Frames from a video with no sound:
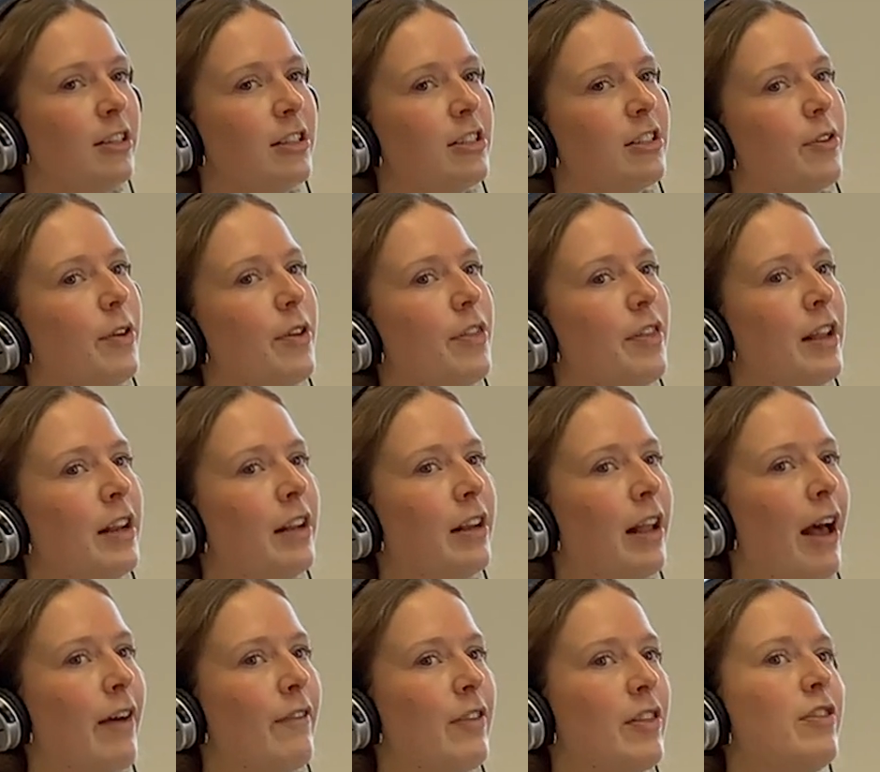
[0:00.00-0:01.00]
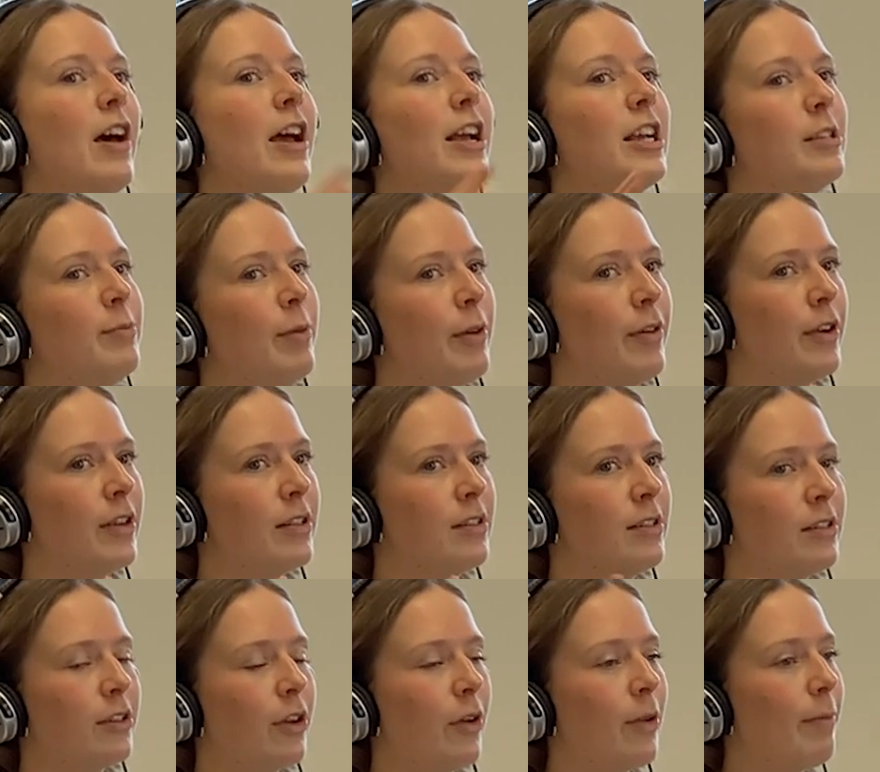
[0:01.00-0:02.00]
So I think having that
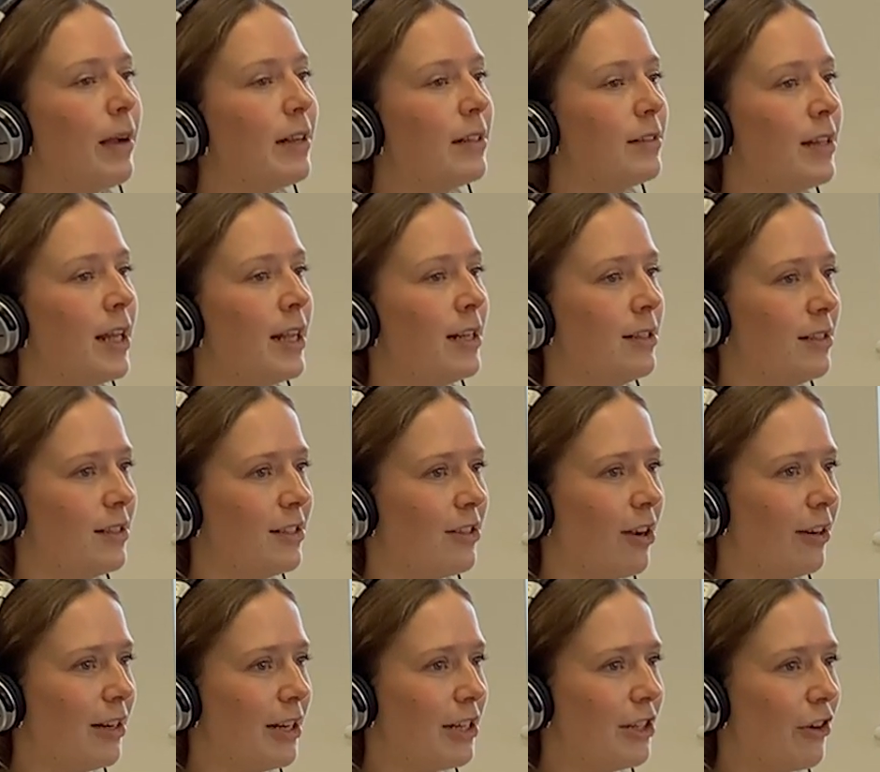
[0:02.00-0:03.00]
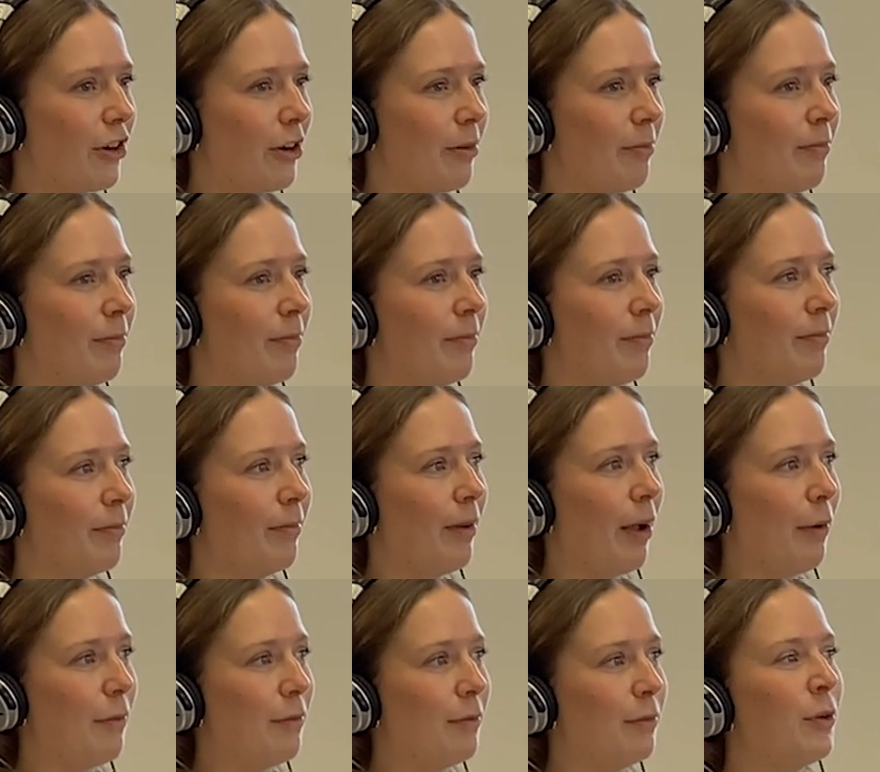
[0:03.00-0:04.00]
experience, going back then to tiny Durham,
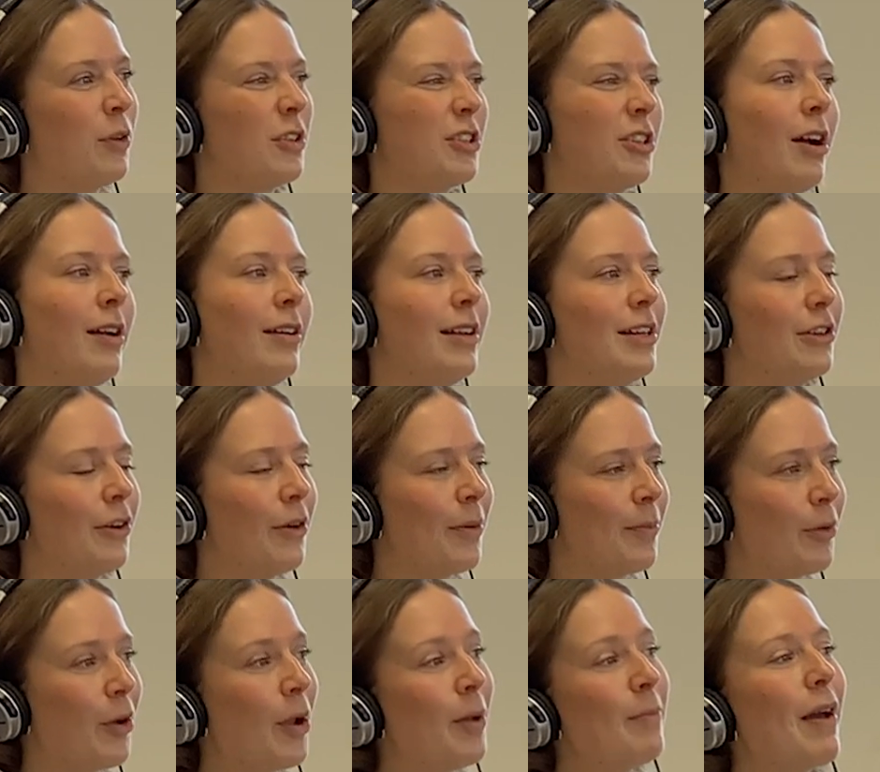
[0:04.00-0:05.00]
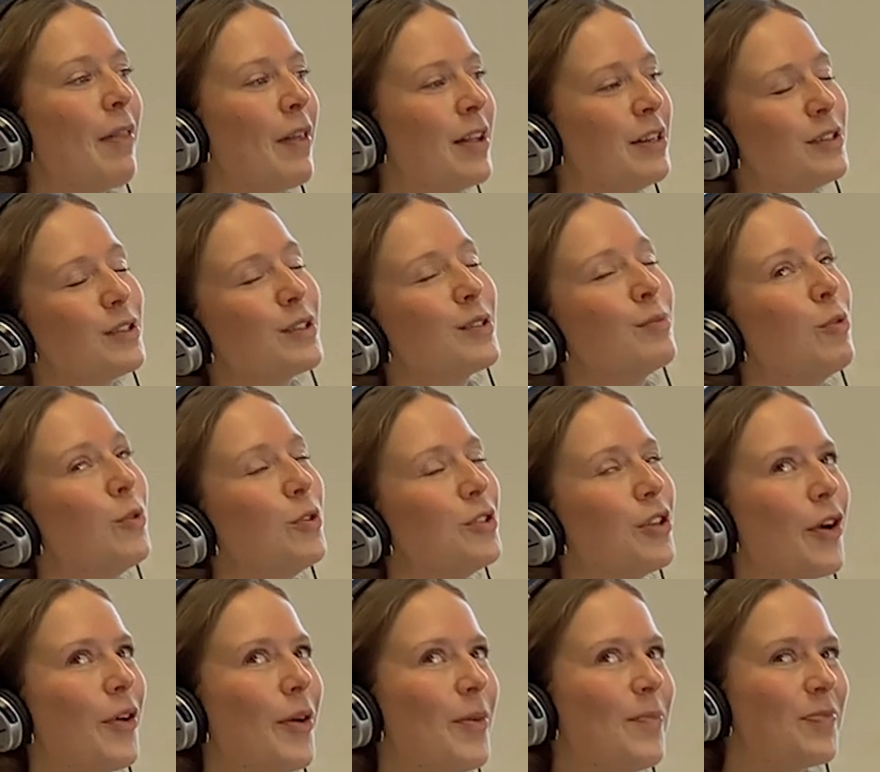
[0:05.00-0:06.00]
not tiny Durham, going back then to small
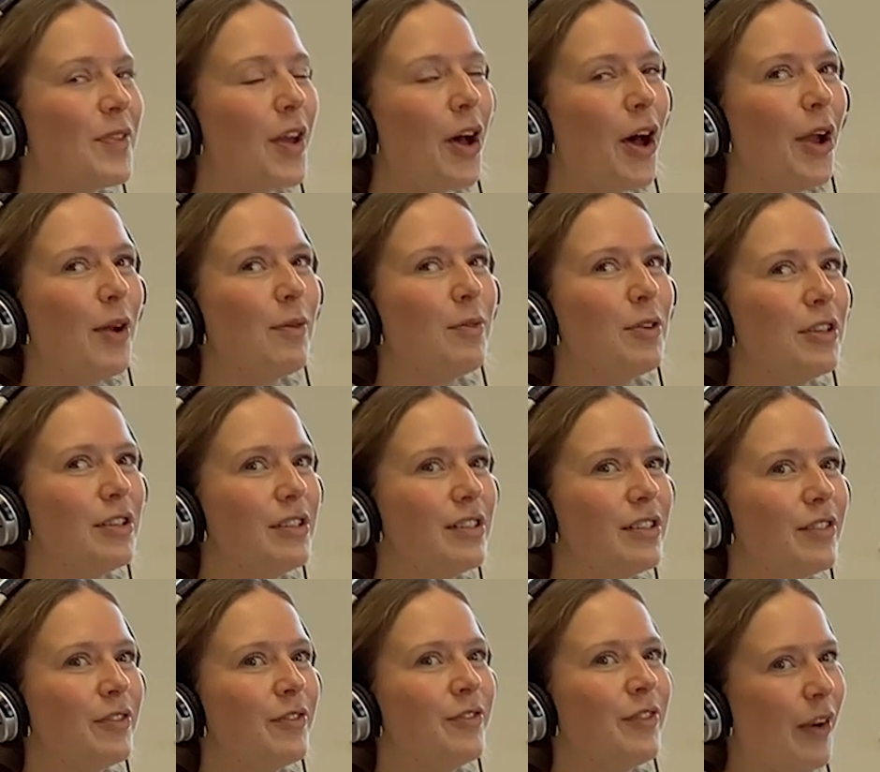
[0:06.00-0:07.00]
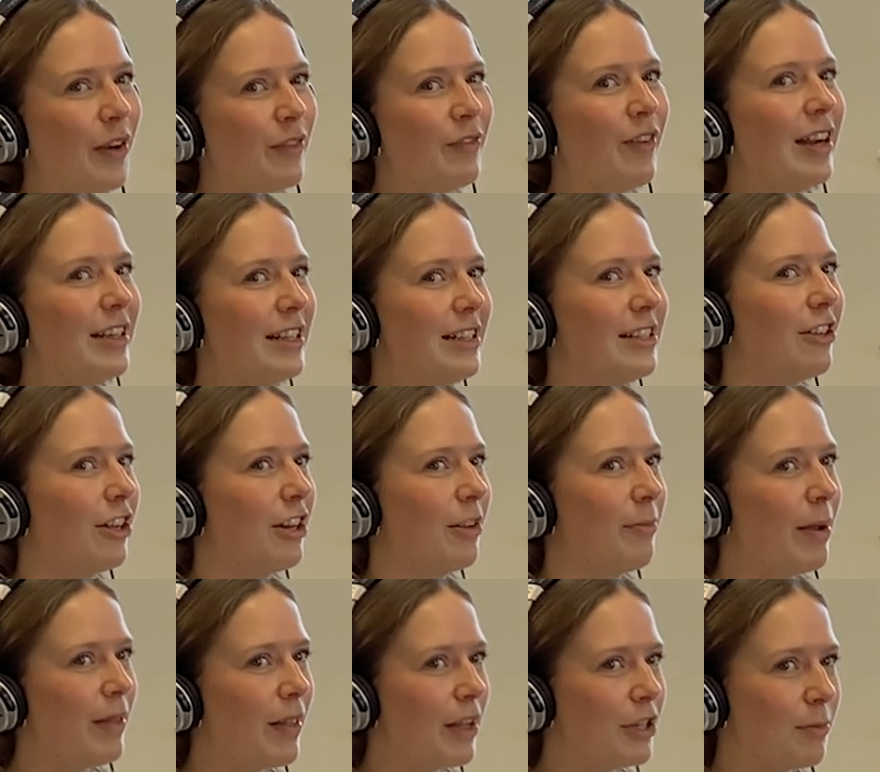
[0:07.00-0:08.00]
Durham, I was very ready to kind of
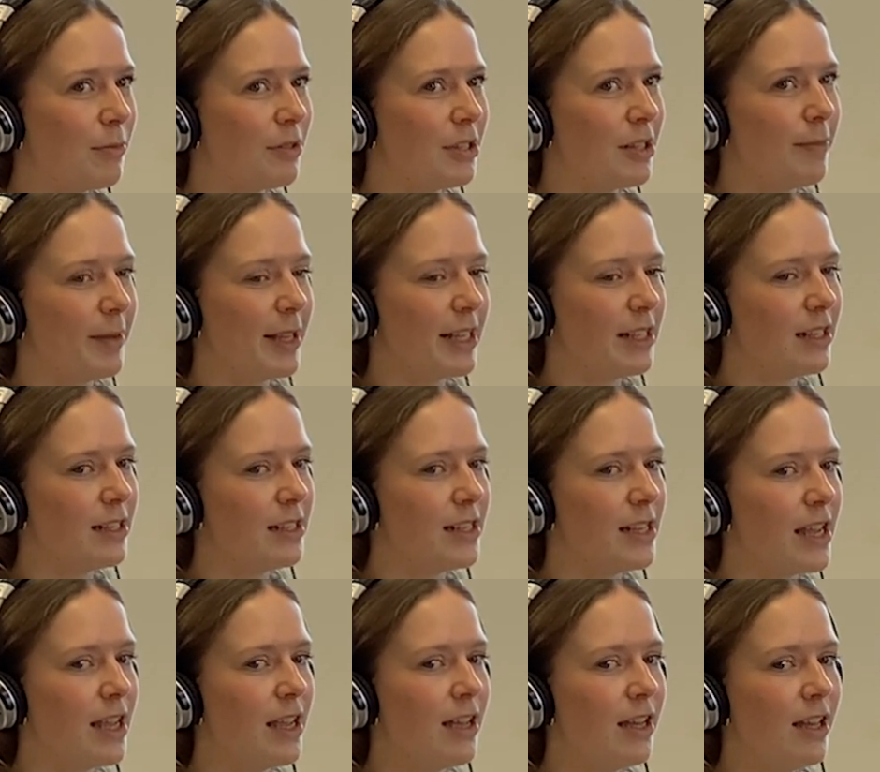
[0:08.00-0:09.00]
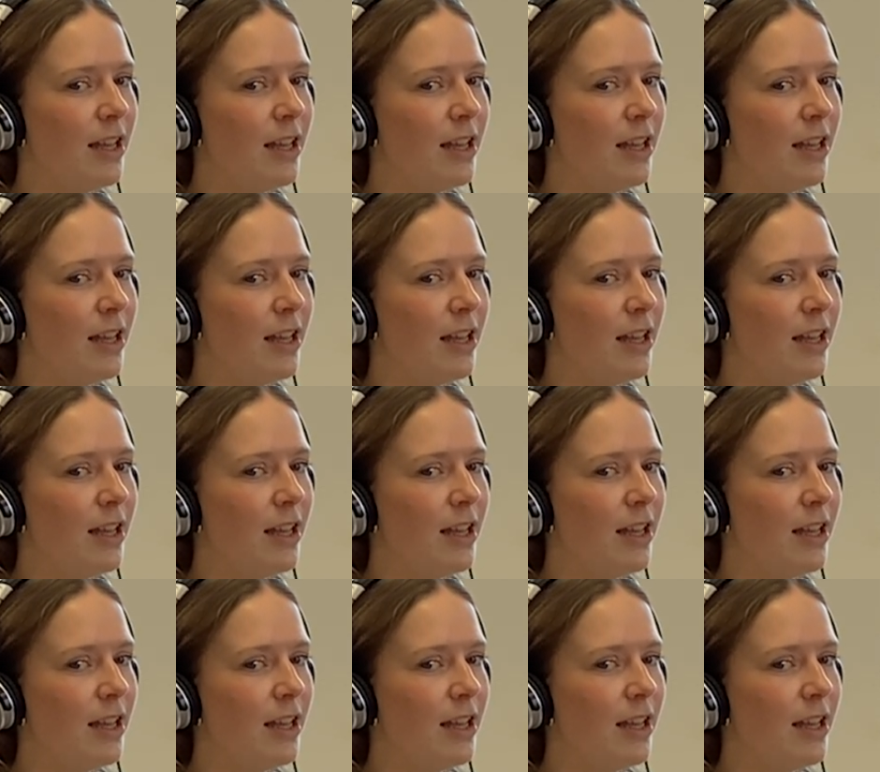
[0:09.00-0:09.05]
make that jump to the big city.